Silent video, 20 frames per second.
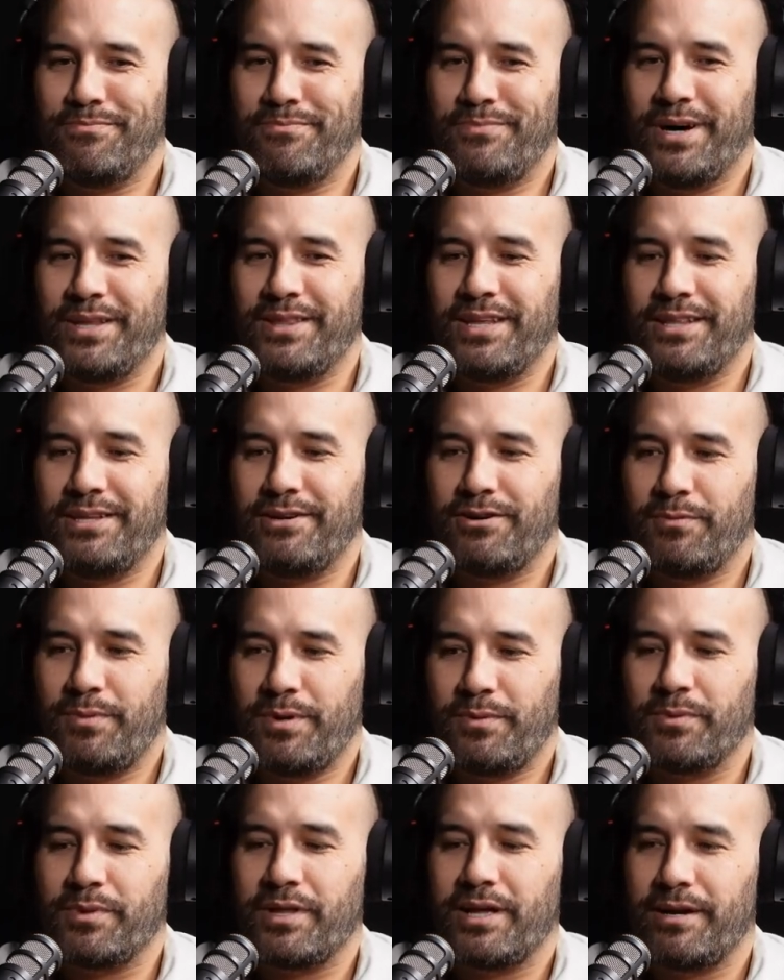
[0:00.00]
But then there are
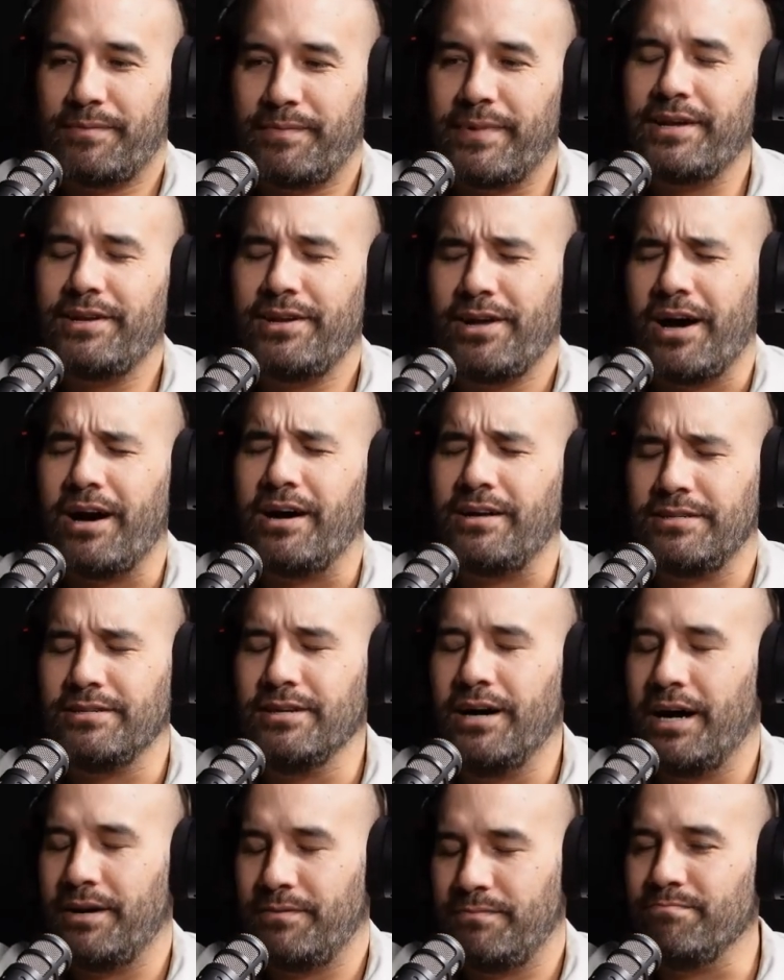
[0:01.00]
people that are like, no, I'm,
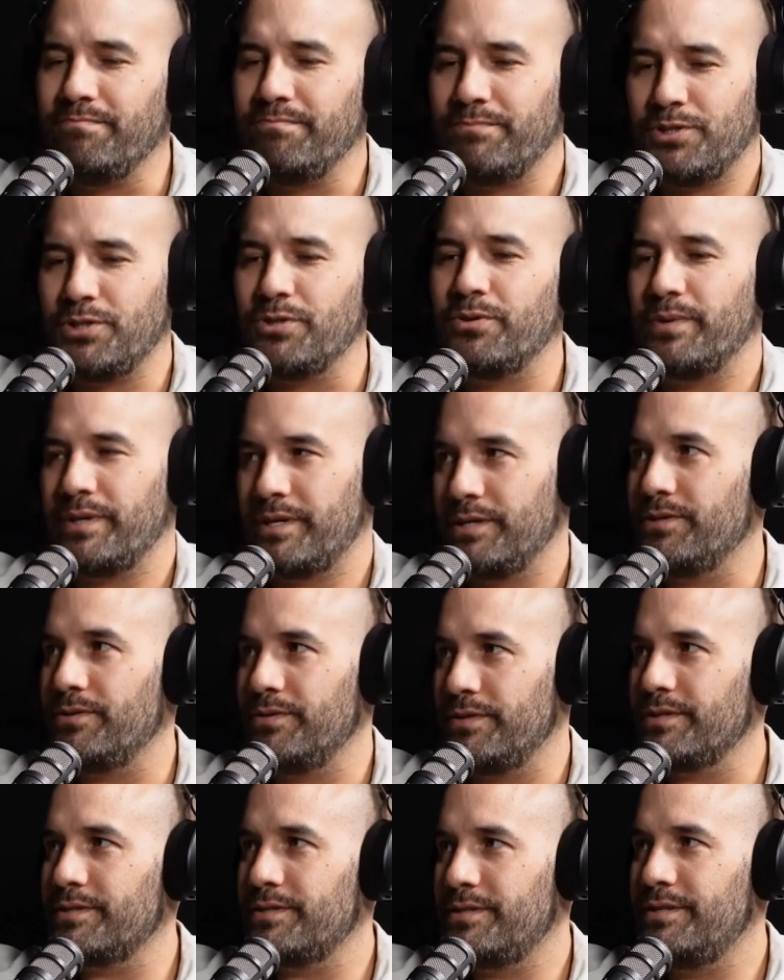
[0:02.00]
I'm sure we can do
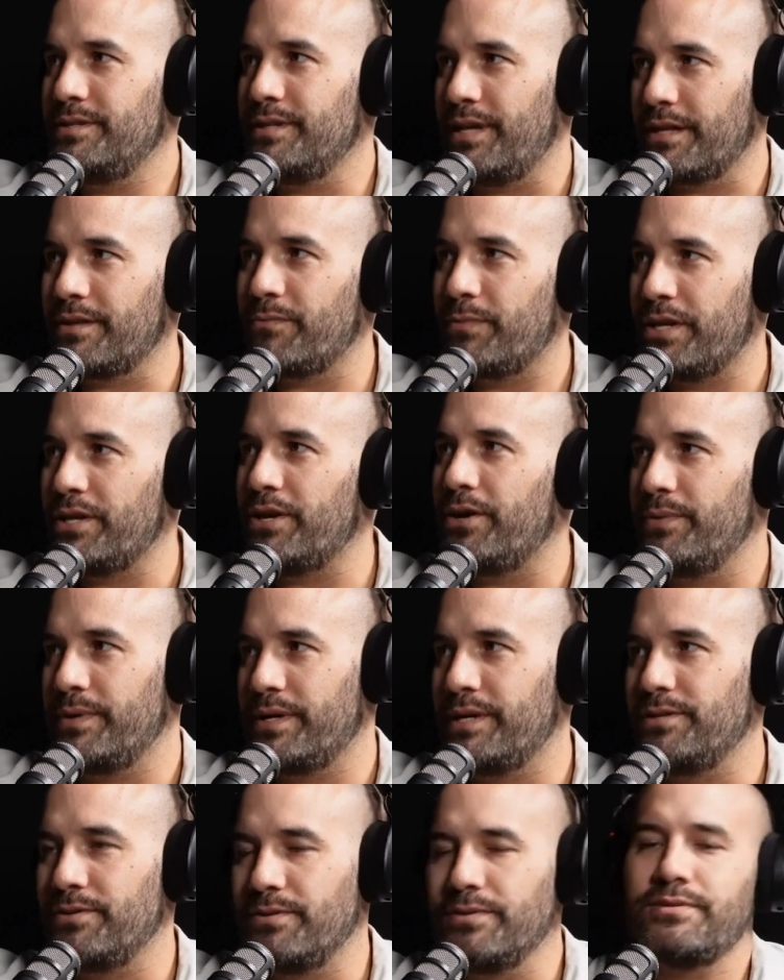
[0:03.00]
this. Like we know we
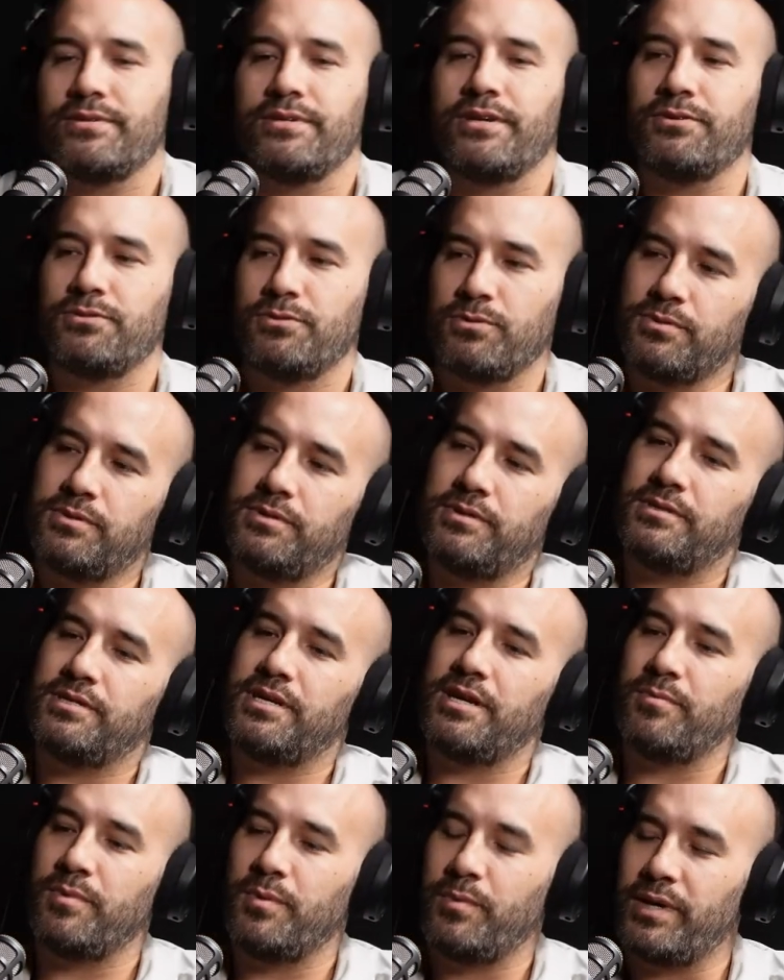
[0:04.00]
can do this, and I'll talk to the
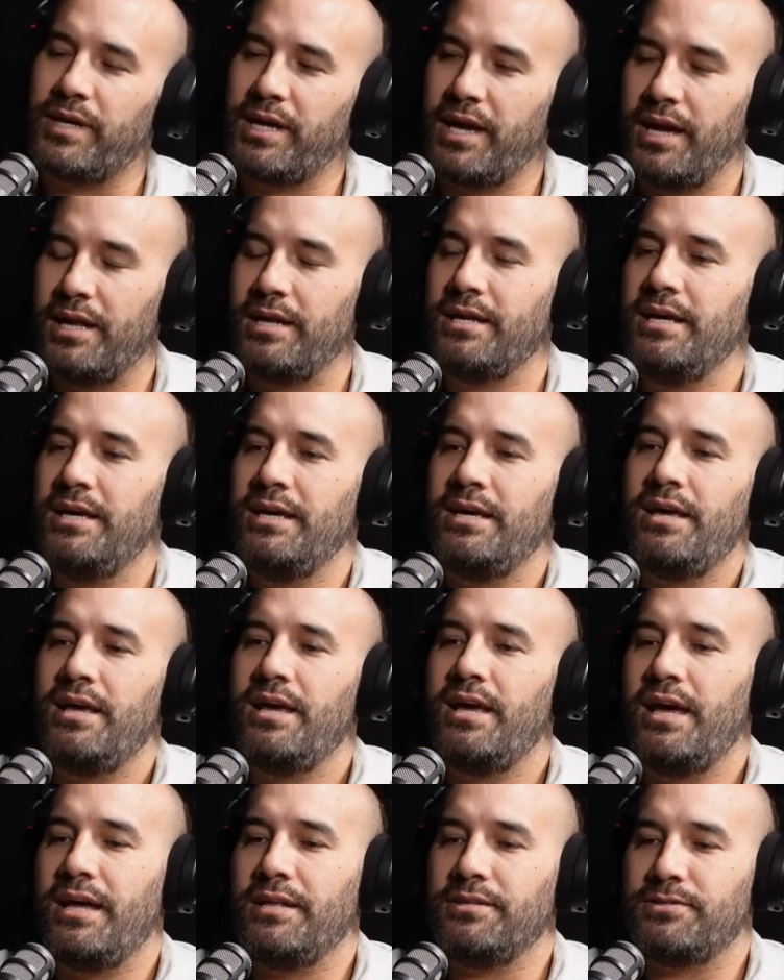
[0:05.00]
team and we can.
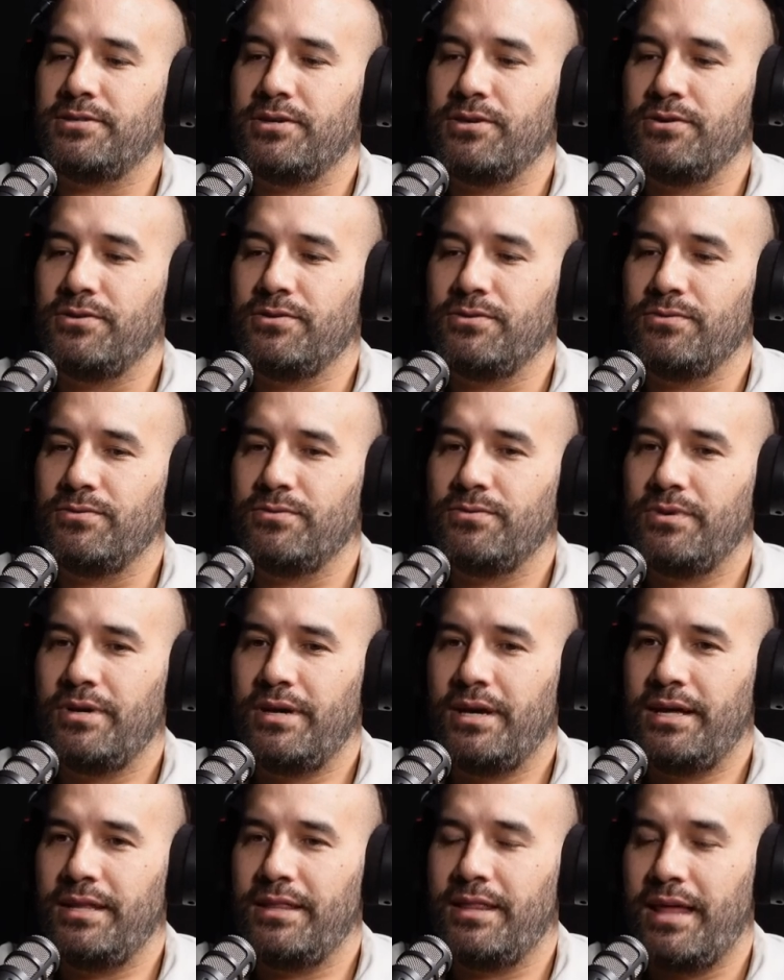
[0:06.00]
And so
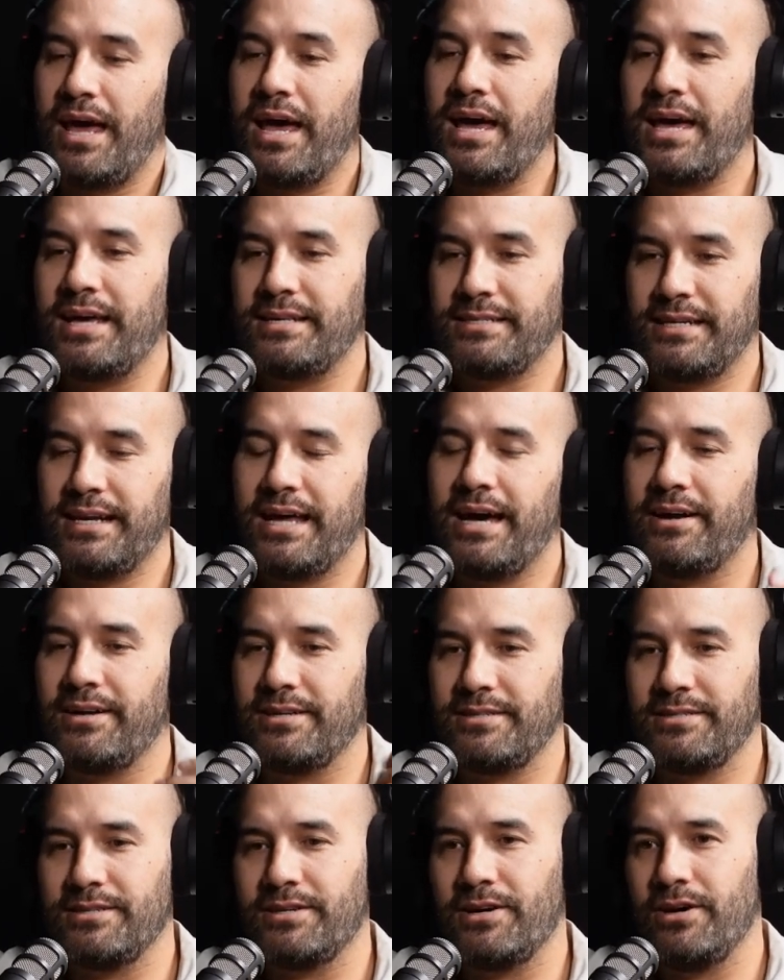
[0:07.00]
that has allowed
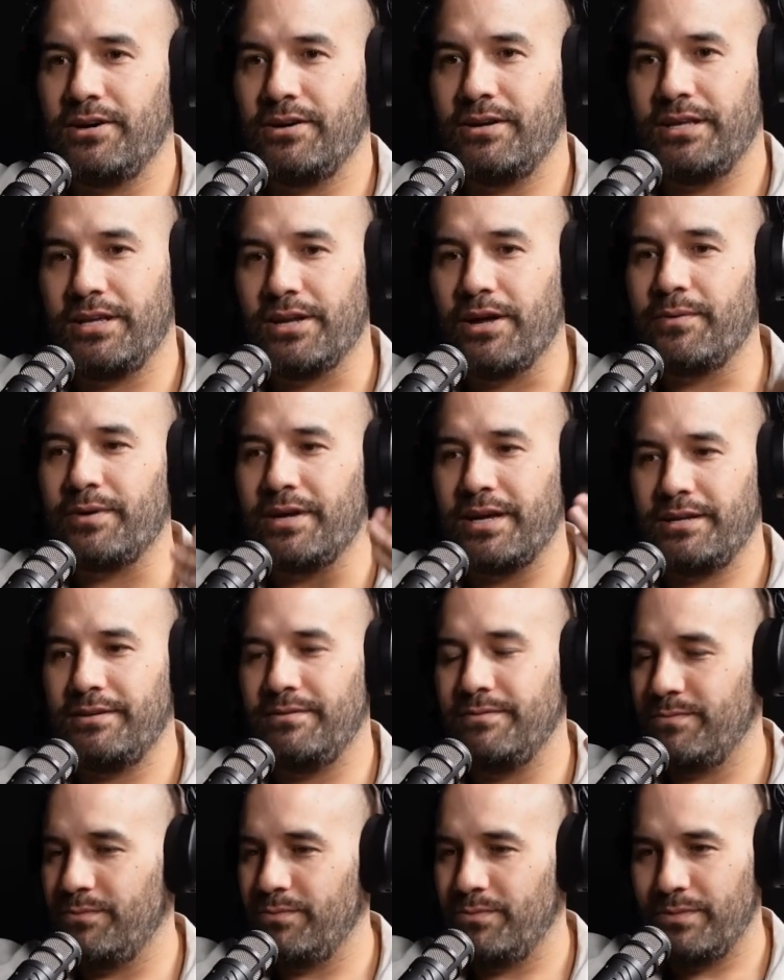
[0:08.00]
us to go. You know, we had
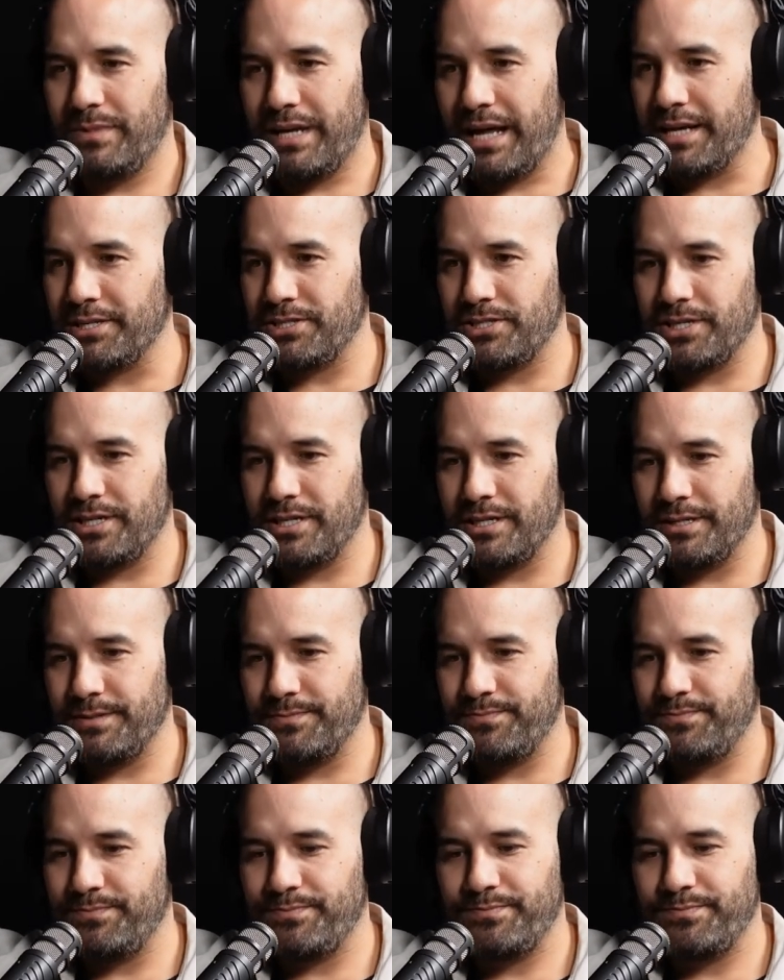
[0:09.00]
last year